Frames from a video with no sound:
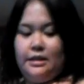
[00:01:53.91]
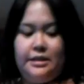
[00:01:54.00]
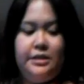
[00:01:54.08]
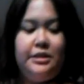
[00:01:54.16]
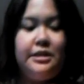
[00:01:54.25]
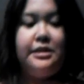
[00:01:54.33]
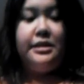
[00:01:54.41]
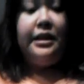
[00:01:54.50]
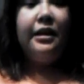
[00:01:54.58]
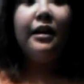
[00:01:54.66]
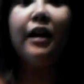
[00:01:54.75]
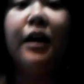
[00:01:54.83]
as you can
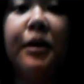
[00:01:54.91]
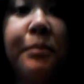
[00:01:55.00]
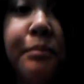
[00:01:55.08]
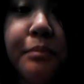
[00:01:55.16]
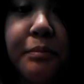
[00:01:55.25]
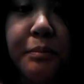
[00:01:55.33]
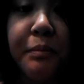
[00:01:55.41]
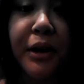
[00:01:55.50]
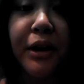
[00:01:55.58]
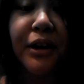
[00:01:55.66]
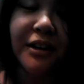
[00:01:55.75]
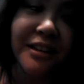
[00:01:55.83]
see, um,
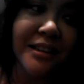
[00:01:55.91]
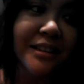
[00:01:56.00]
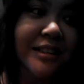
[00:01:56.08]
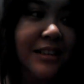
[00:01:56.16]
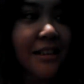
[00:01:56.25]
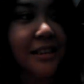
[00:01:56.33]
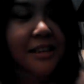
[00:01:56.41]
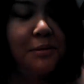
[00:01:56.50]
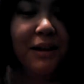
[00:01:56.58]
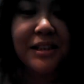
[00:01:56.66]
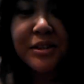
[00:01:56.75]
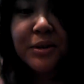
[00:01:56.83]
bigger.
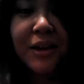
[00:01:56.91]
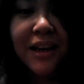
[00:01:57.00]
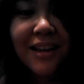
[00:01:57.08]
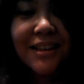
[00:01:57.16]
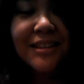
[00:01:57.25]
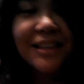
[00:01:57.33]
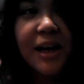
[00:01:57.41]
But that's okay, because